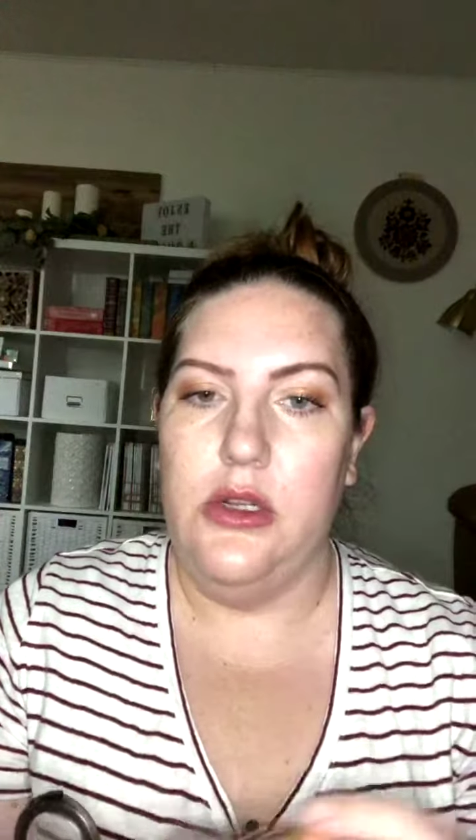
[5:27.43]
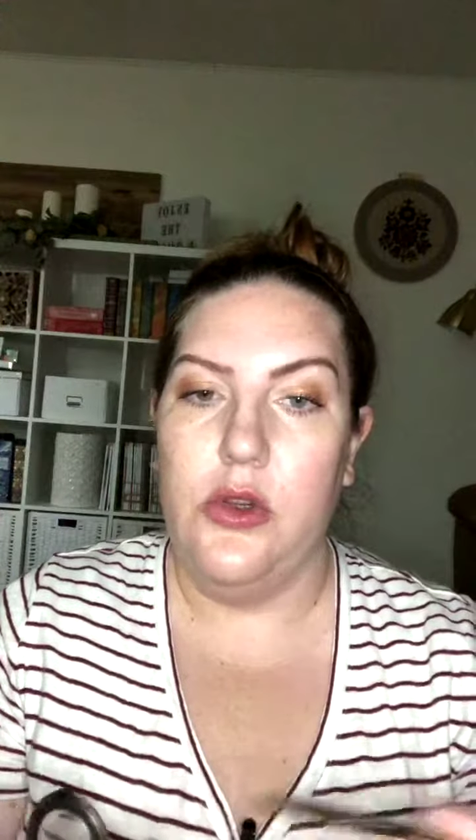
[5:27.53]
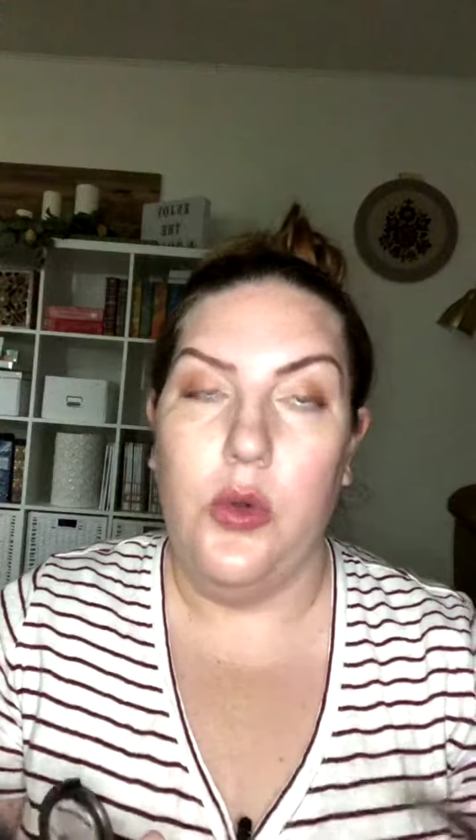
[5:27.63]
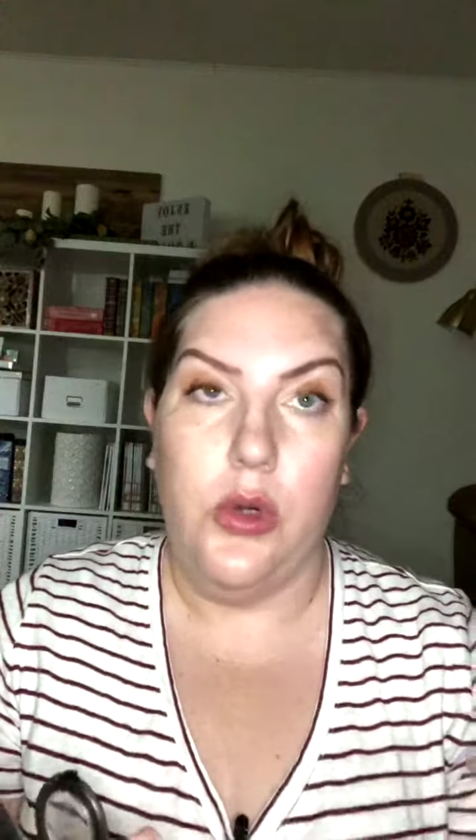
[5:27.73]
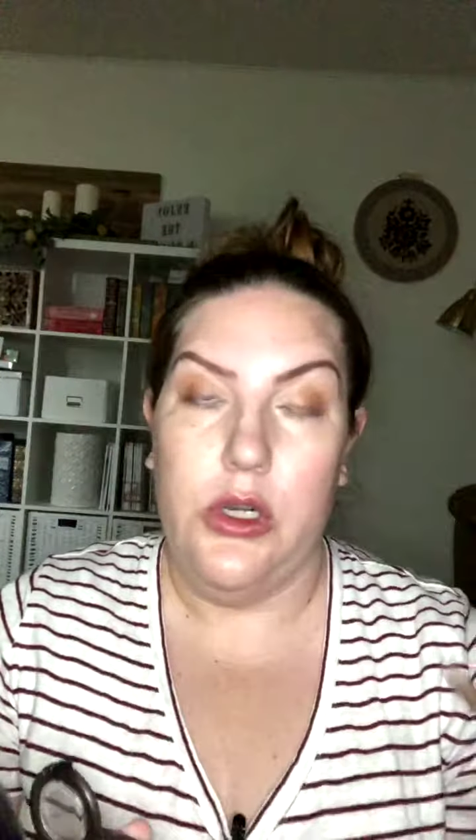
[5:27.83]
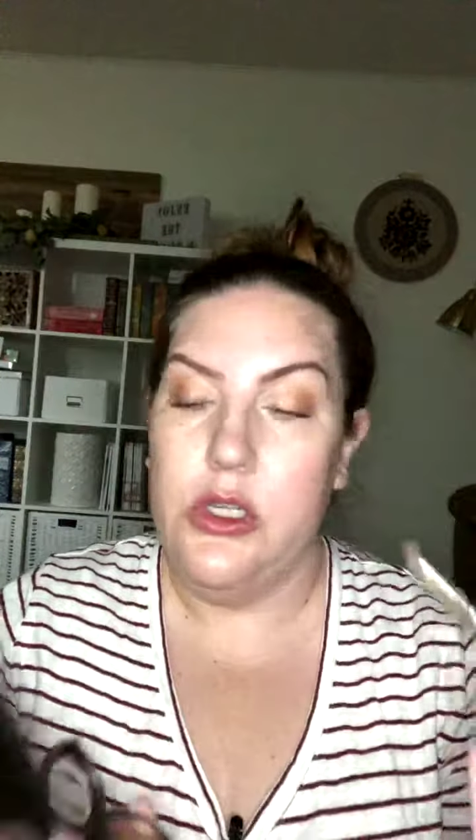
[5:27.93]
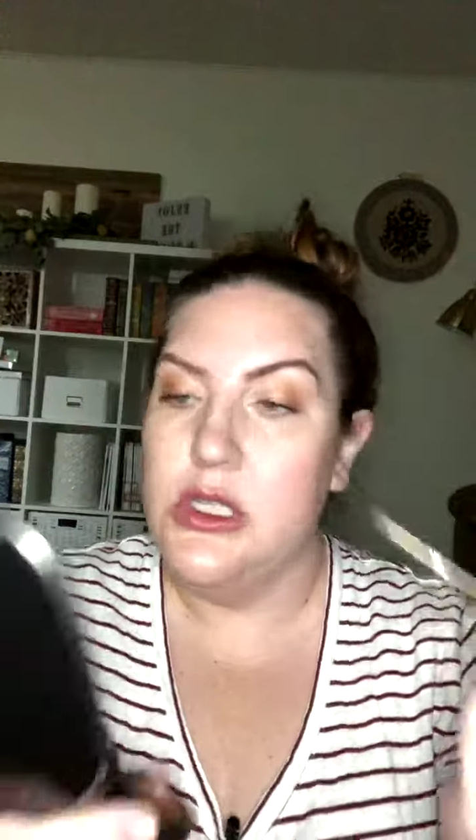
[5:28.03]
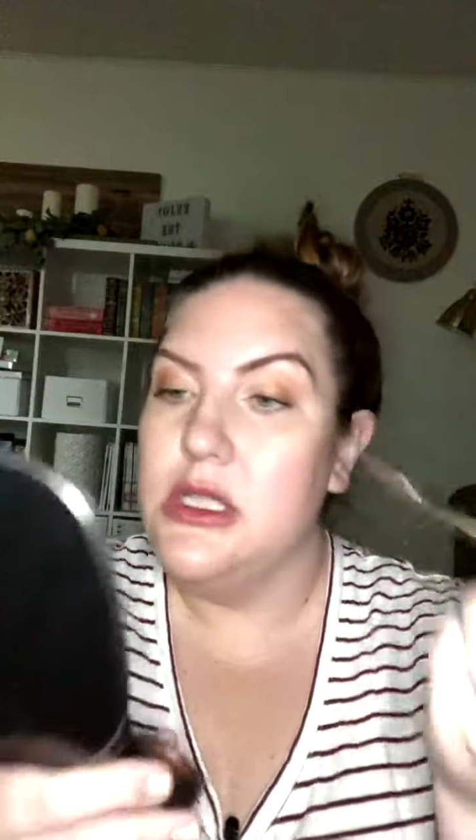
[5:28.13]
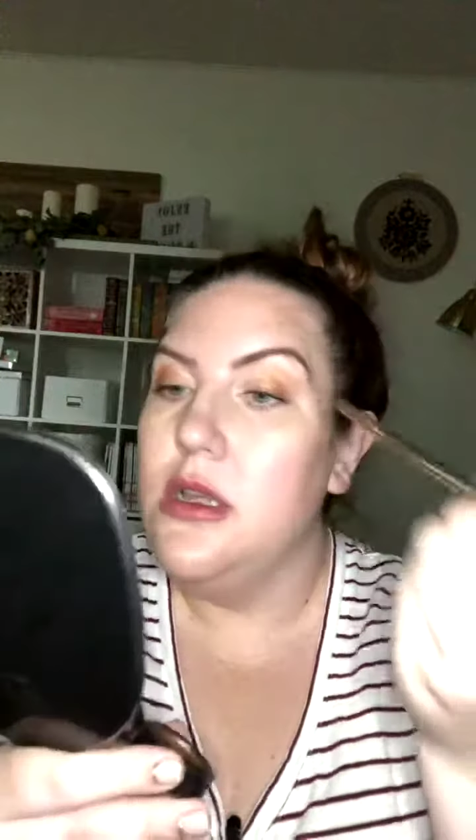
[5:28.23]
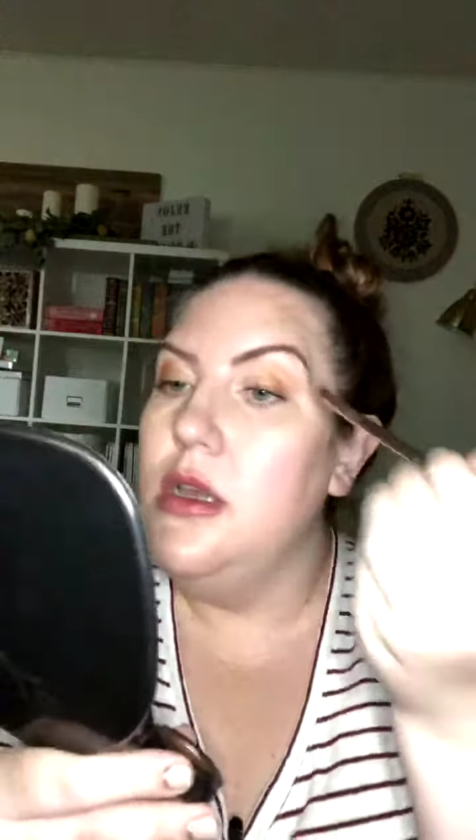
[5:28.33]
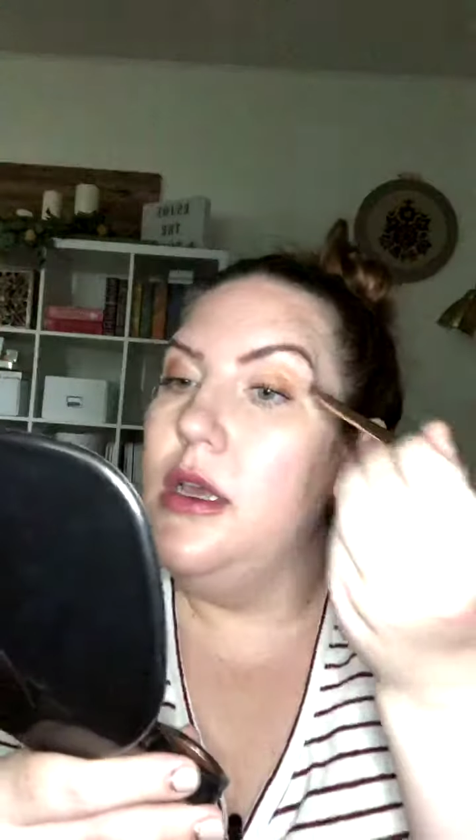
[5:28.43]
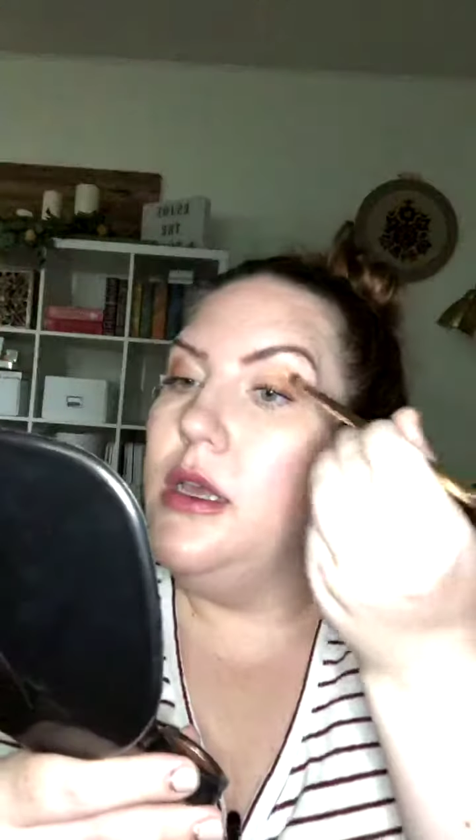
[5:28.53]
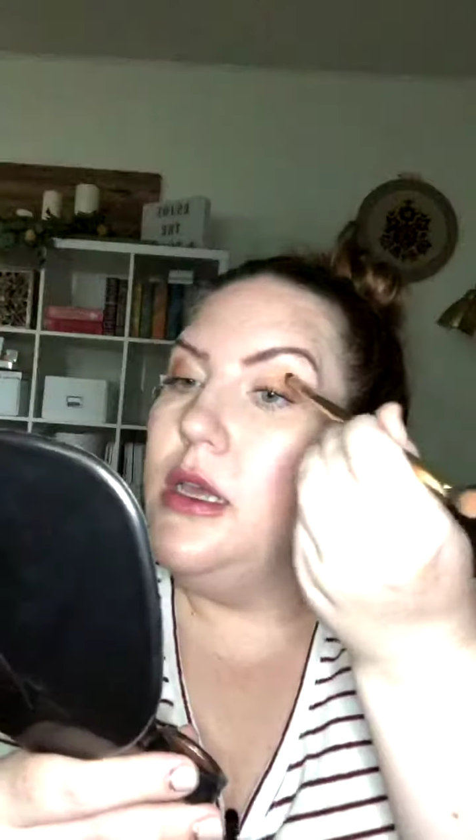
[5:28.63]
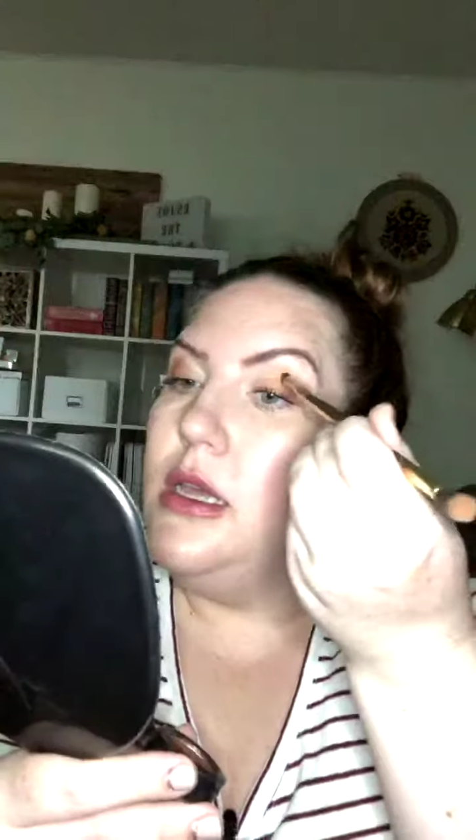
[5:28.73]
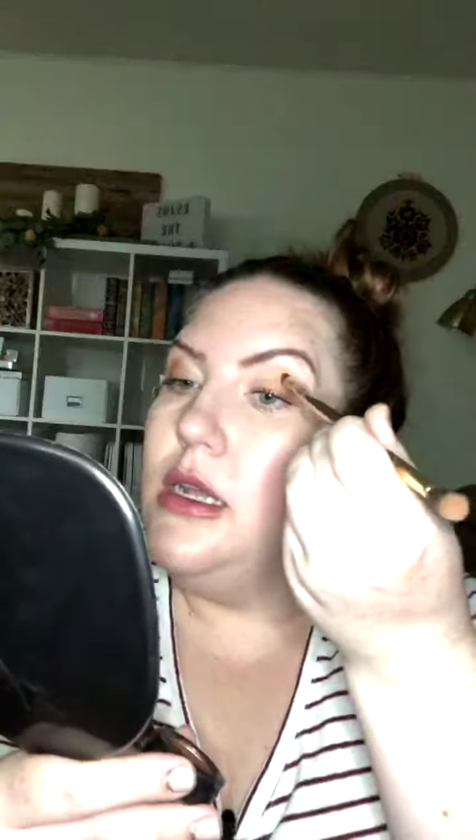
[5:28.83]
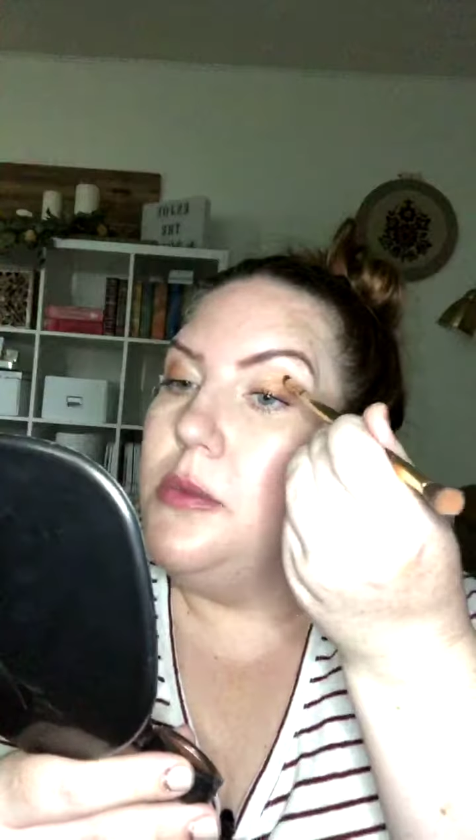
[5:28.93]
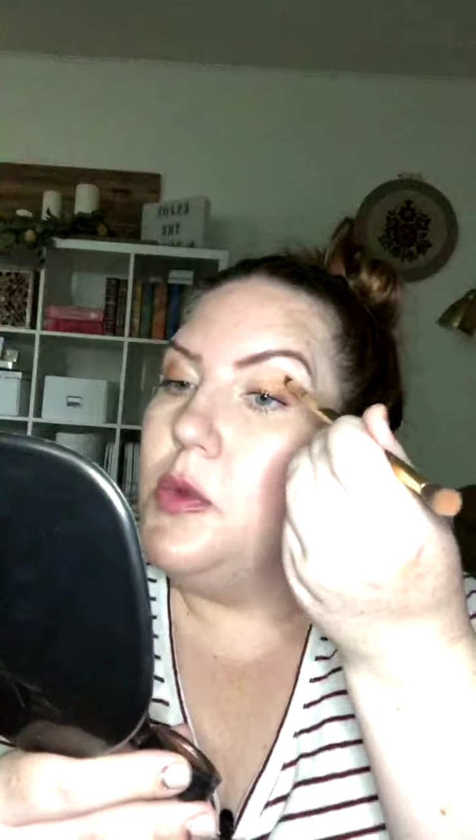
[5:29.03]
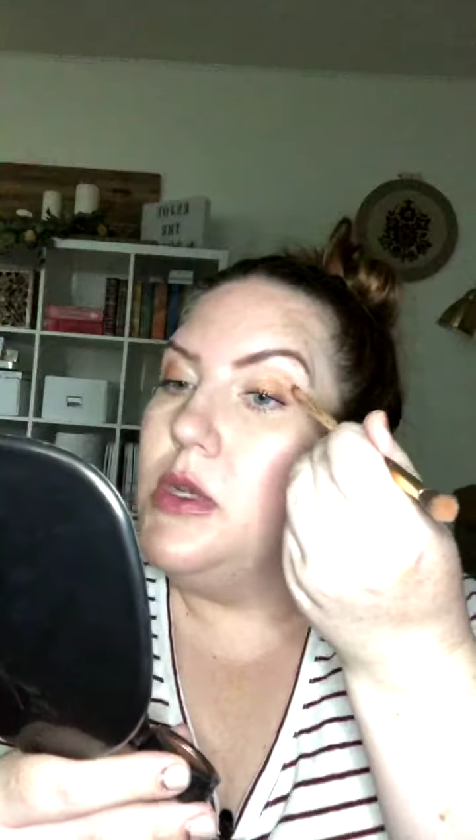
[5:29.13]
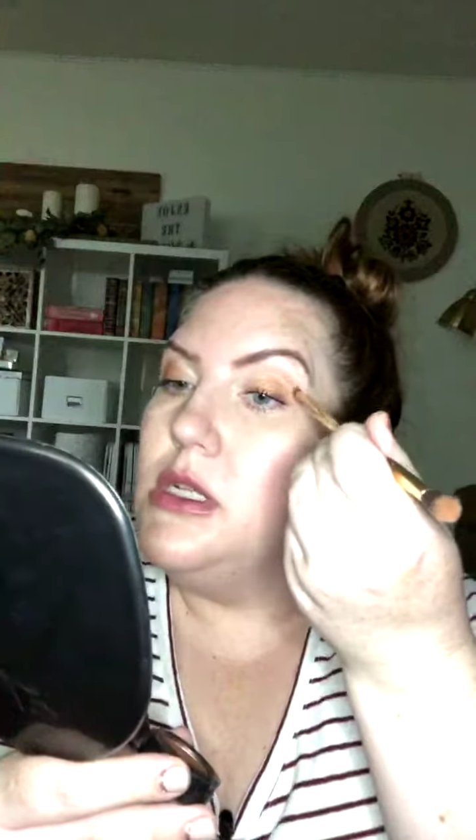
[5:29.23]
corners. And I'm going